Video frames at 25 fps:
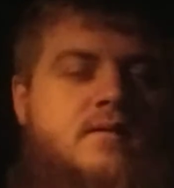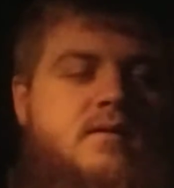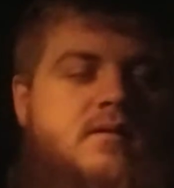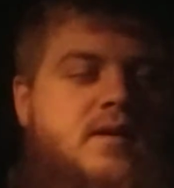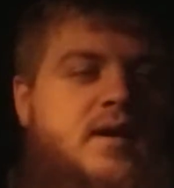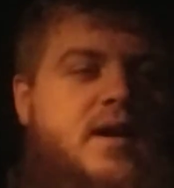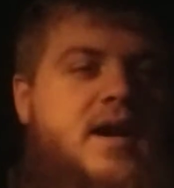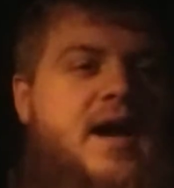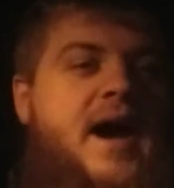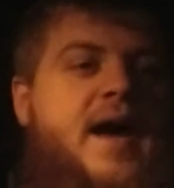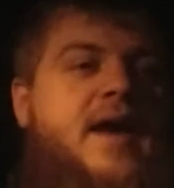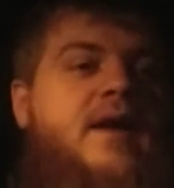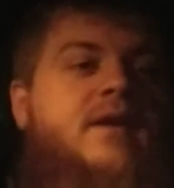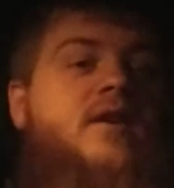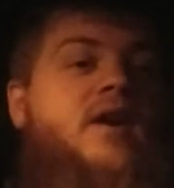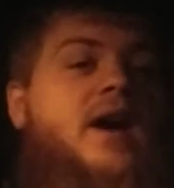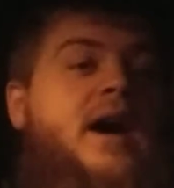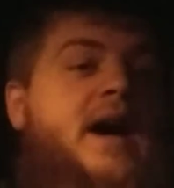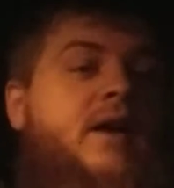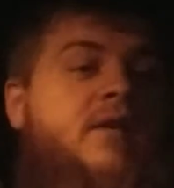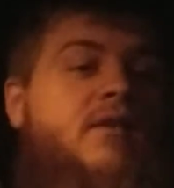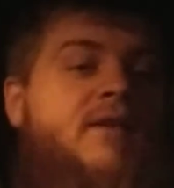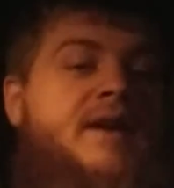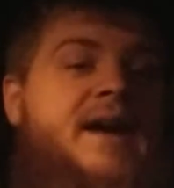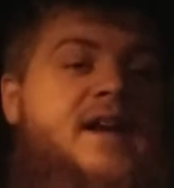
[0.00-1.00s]
And I don't know
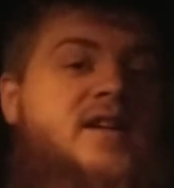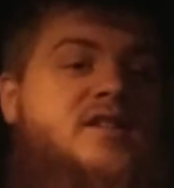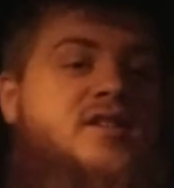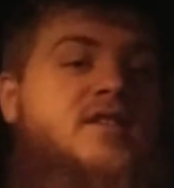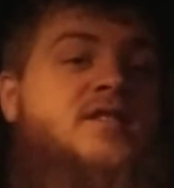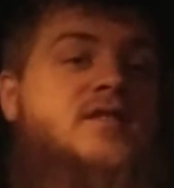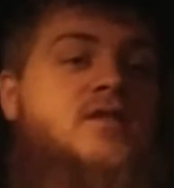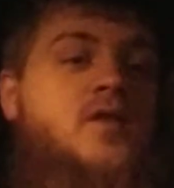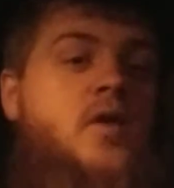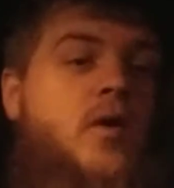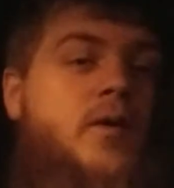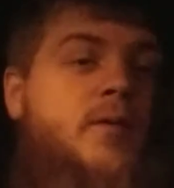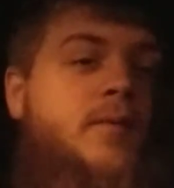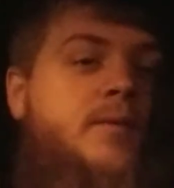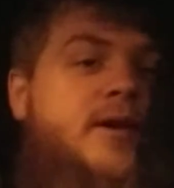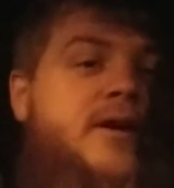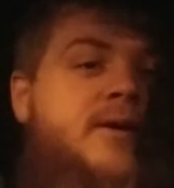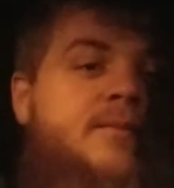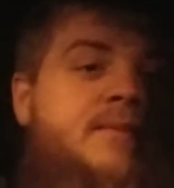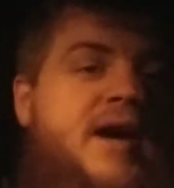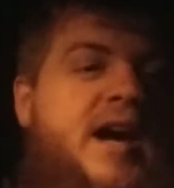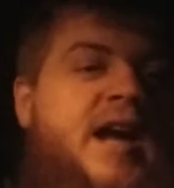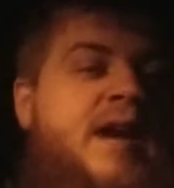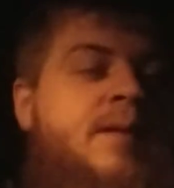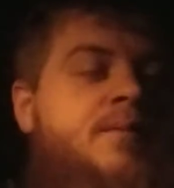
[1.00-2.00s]
how ranch is normally
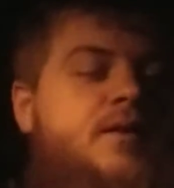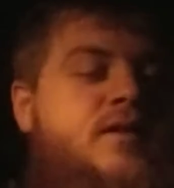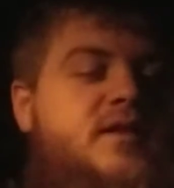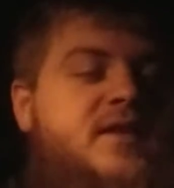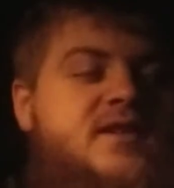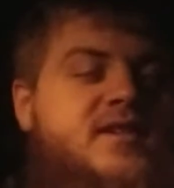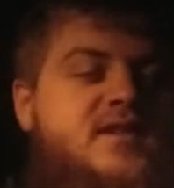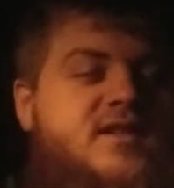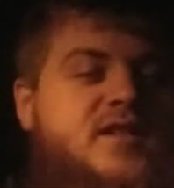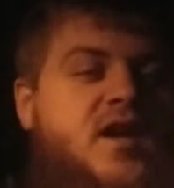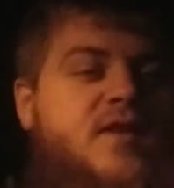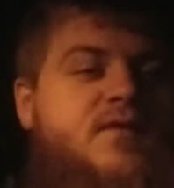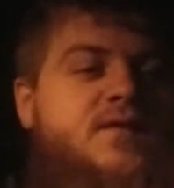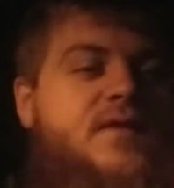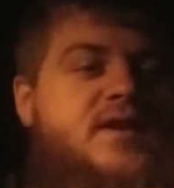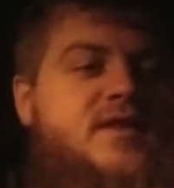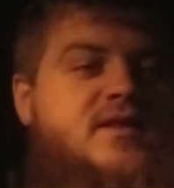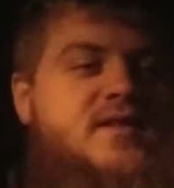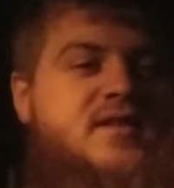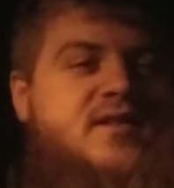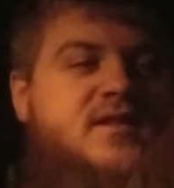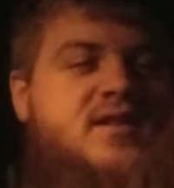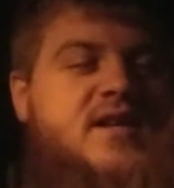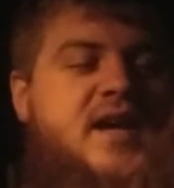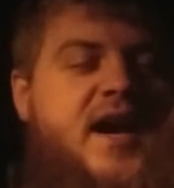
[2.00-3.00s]
made, but this stuff
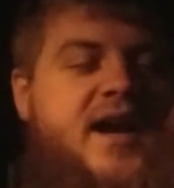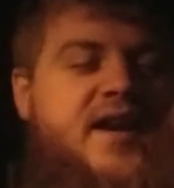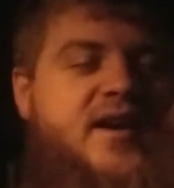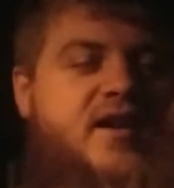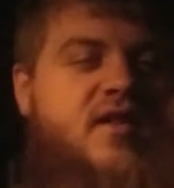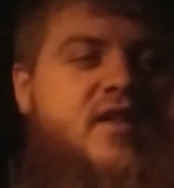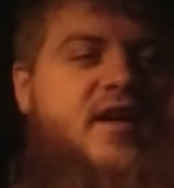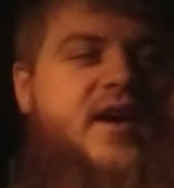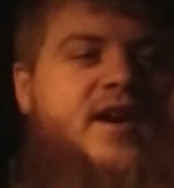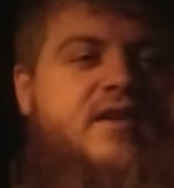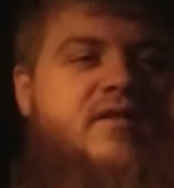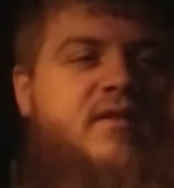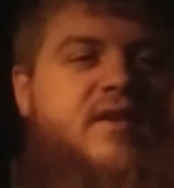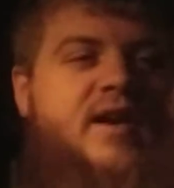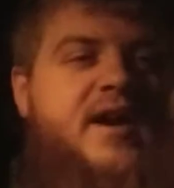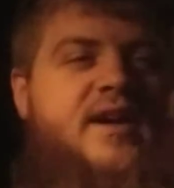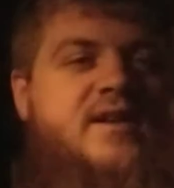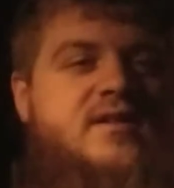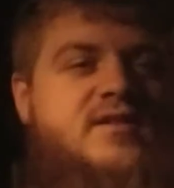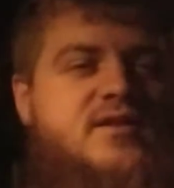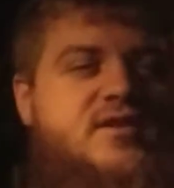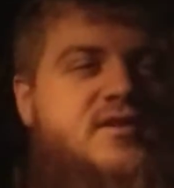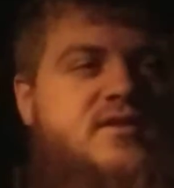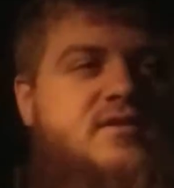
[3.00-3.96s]
is kind of like ranch.